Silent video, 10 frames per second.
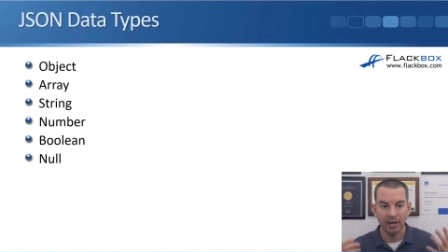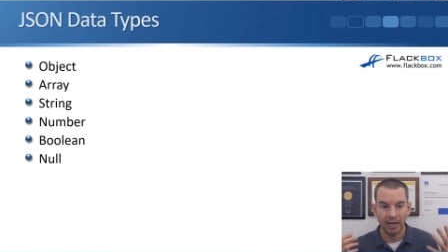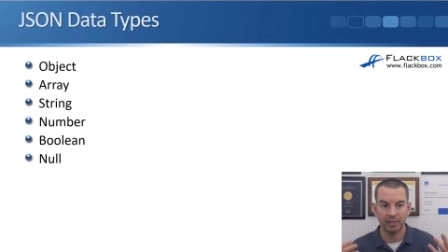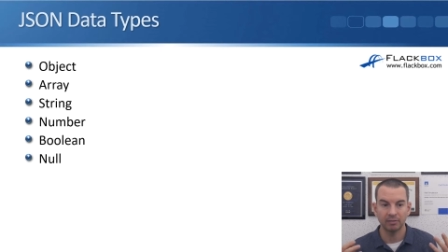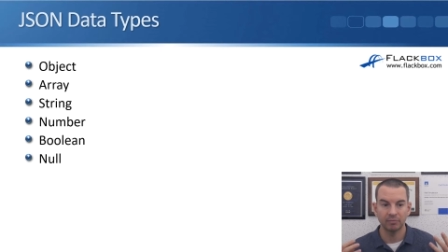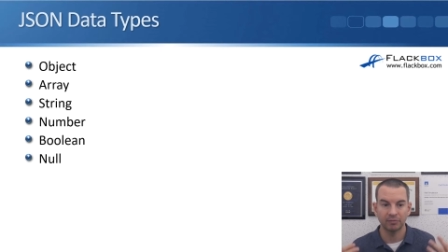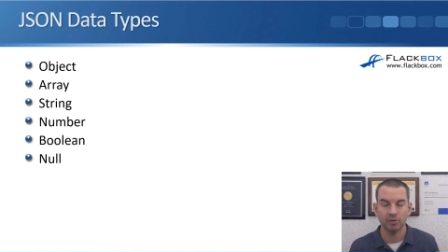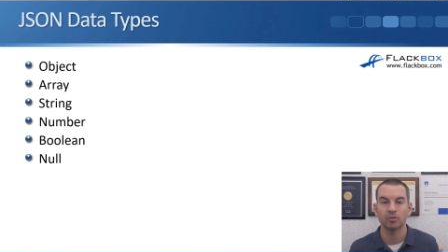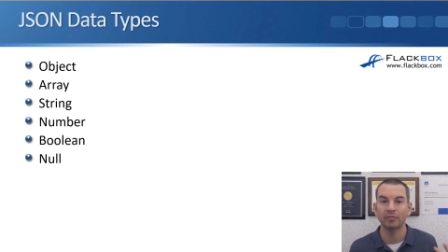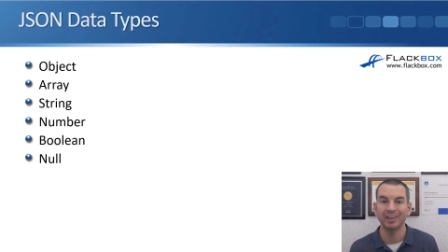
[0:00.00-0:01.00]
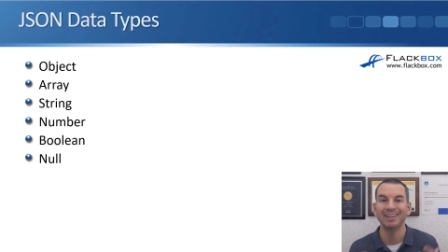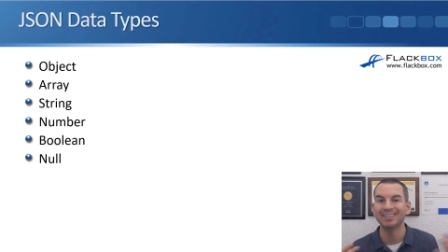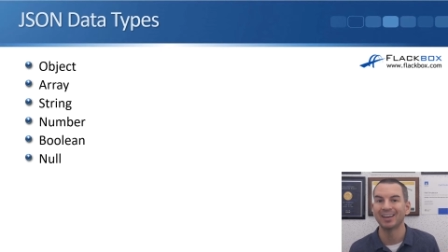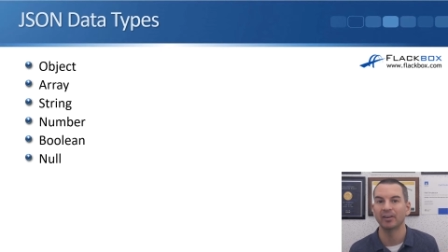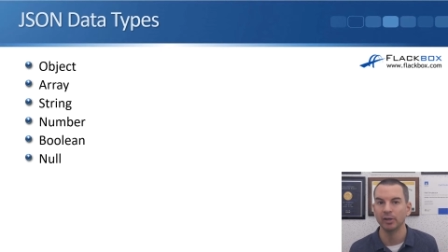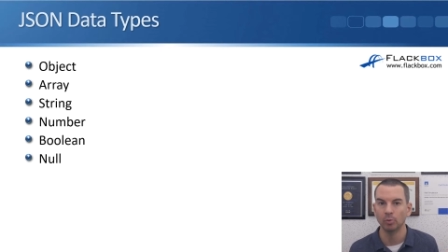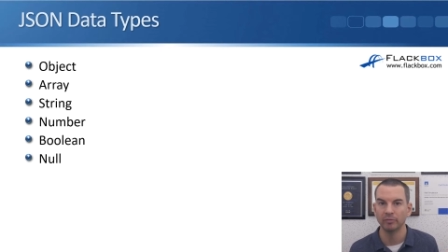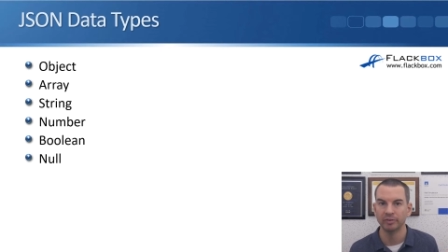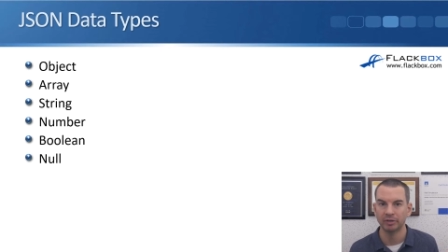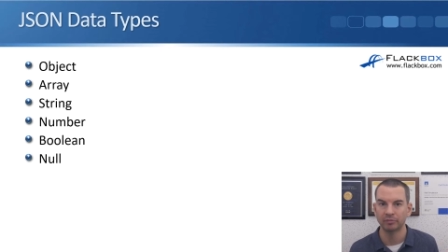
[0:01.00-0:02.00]
And first off, I need to tell you
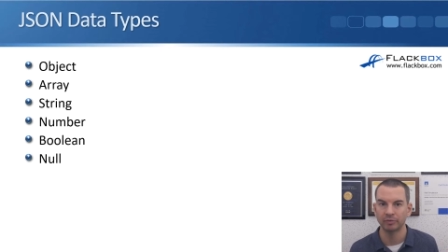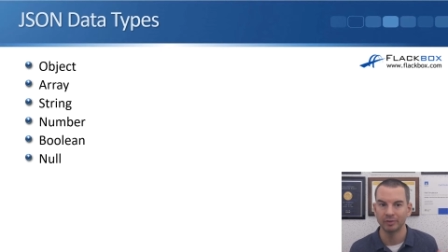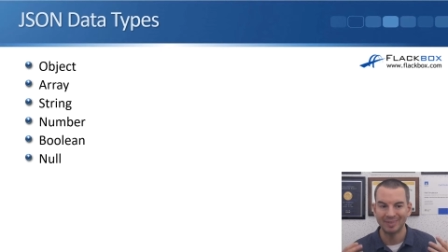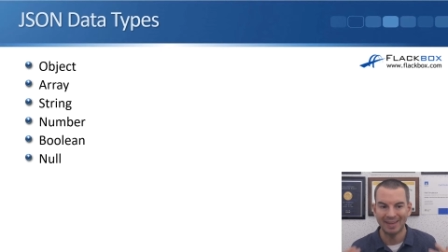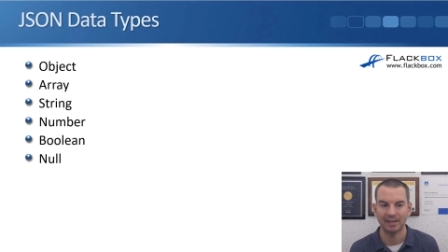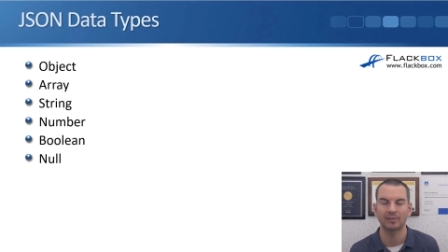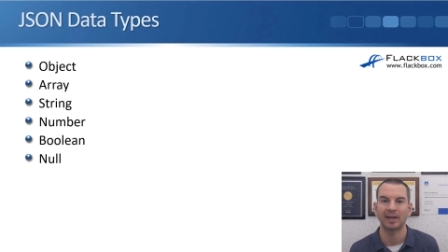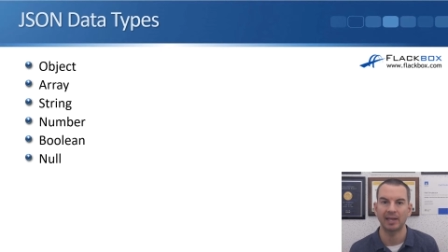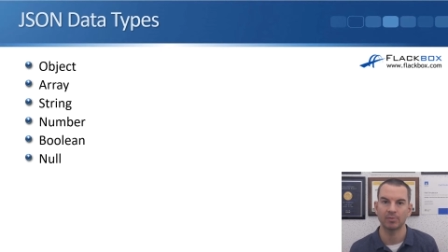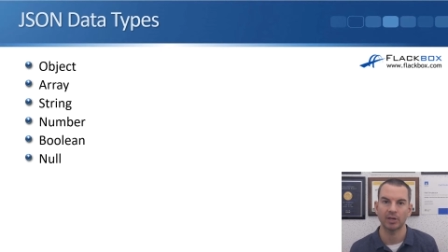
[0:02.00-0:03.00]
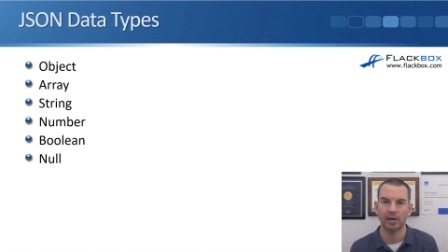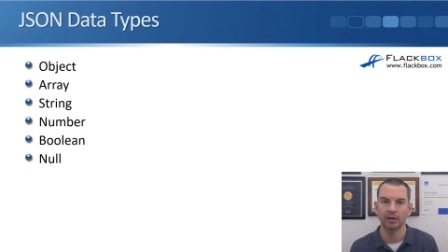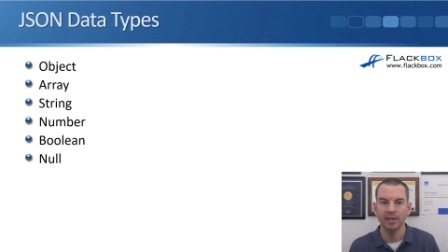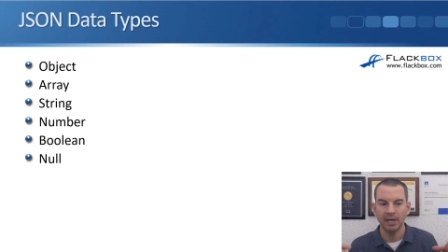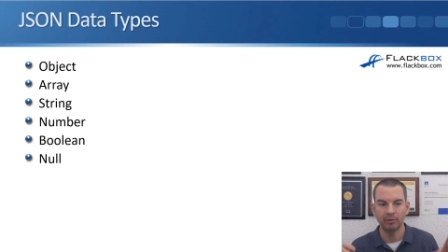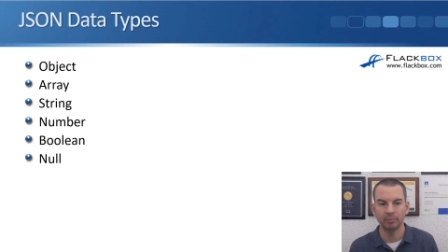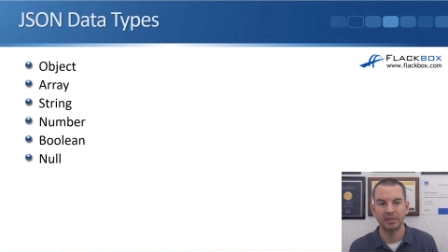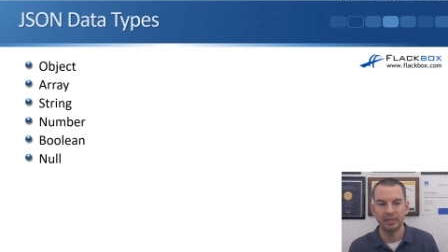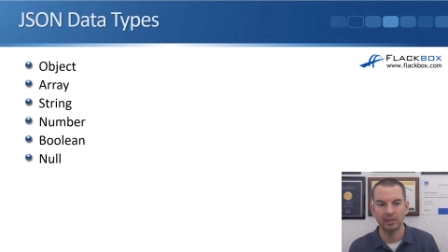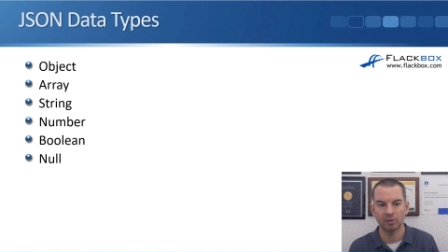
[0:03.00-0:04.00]
what the different data types are. I'll
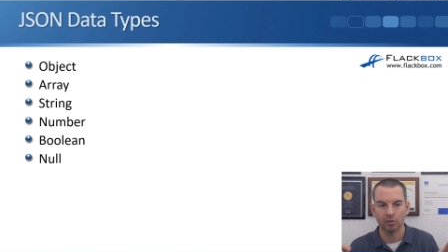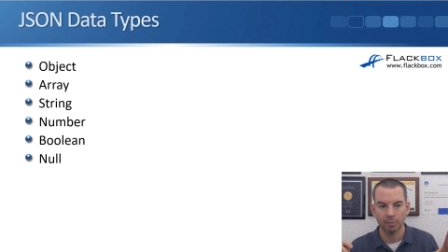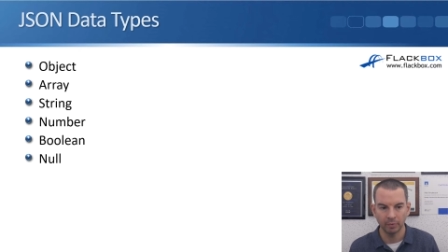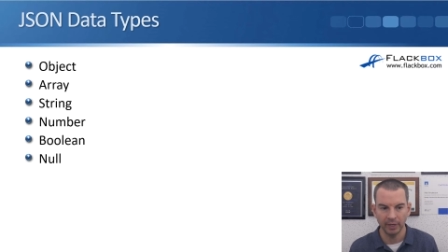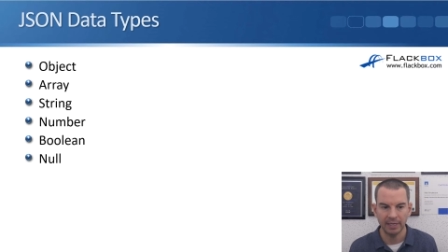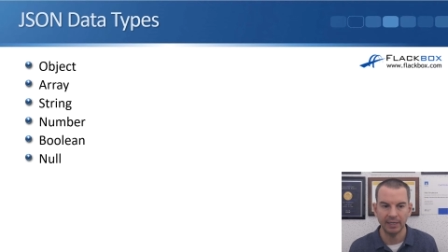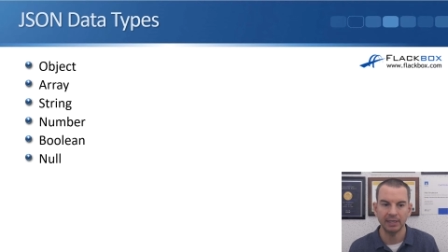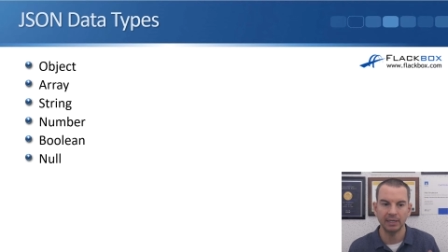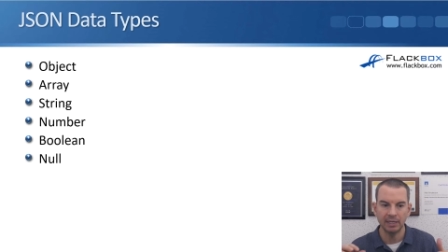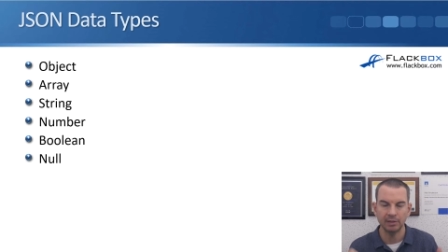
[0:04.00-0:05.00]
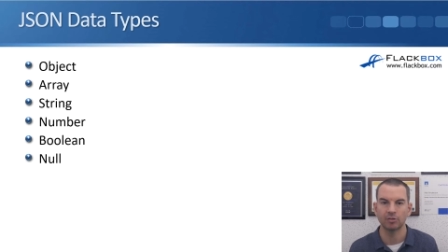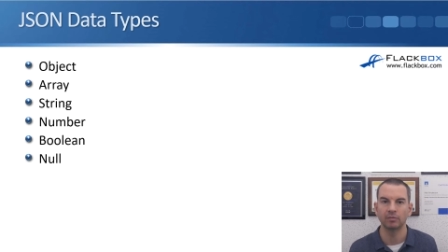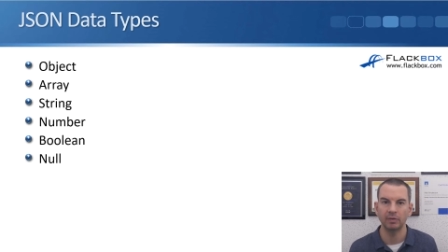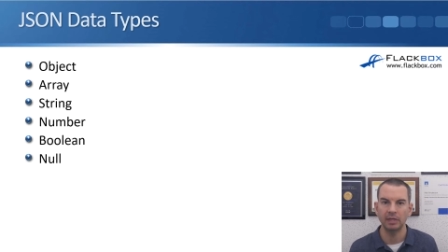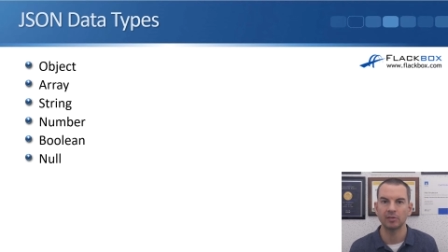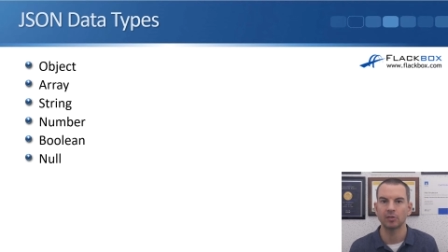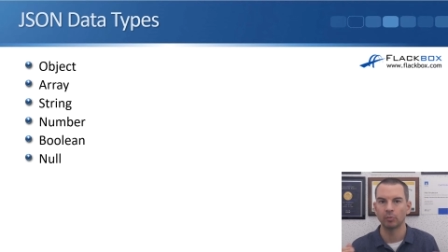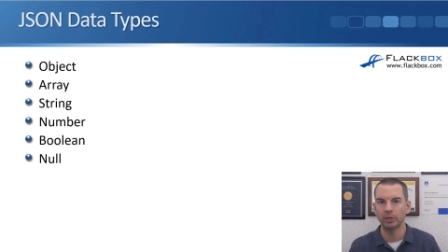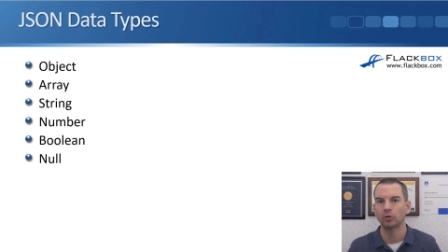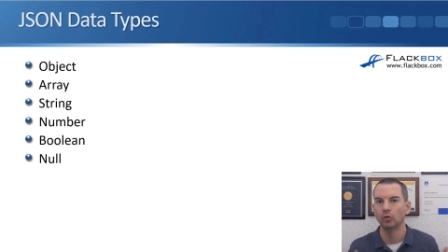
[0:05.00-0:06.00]
be explaining each of these as
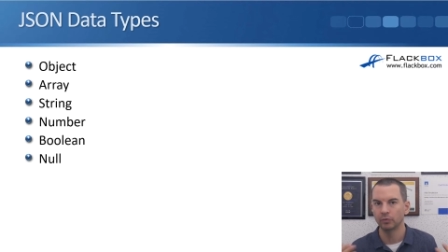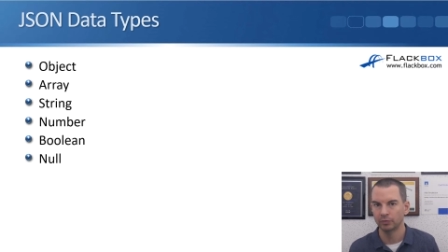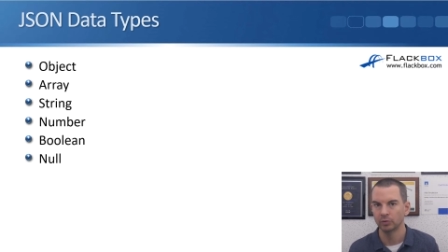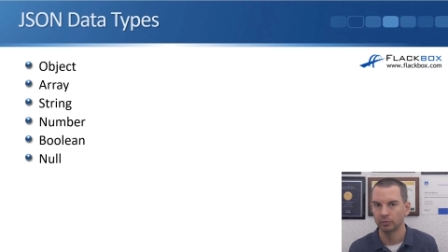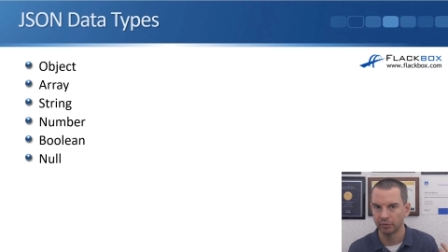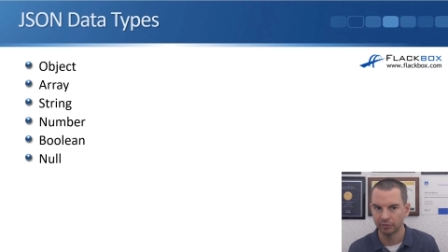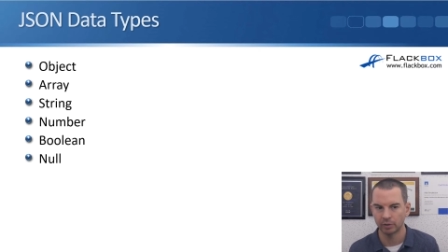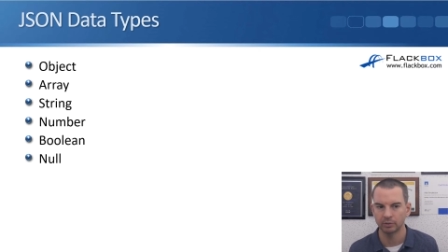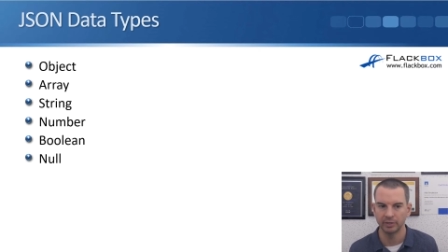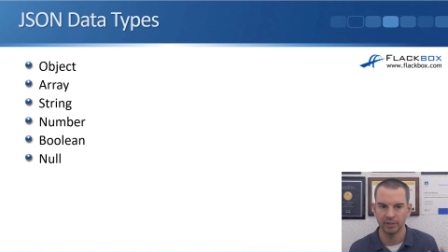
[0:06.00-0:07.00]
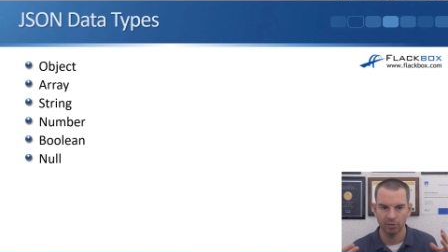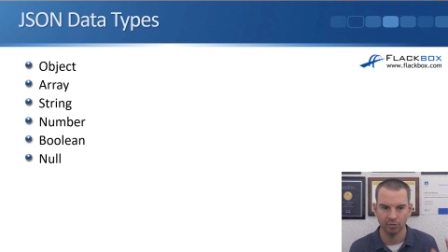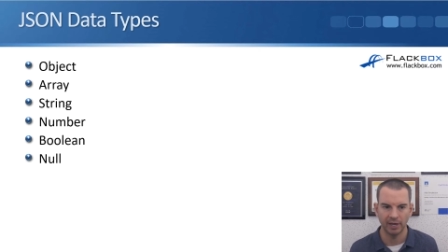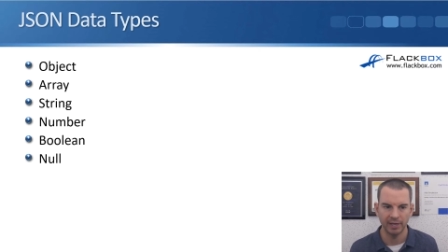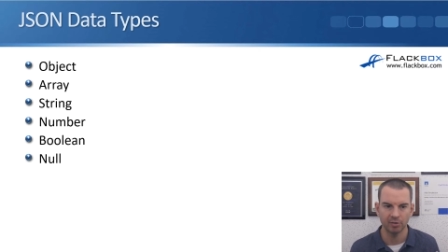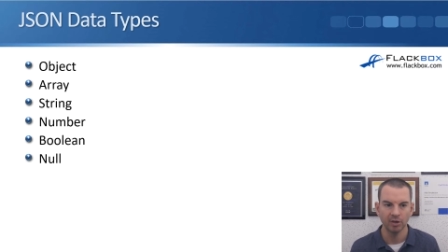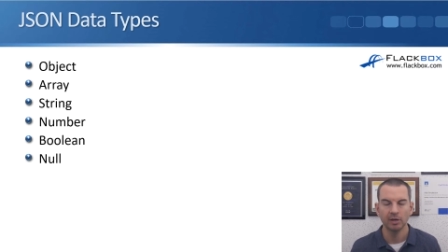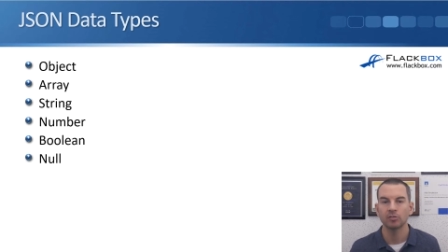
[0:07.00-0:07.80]
we go through the following slides.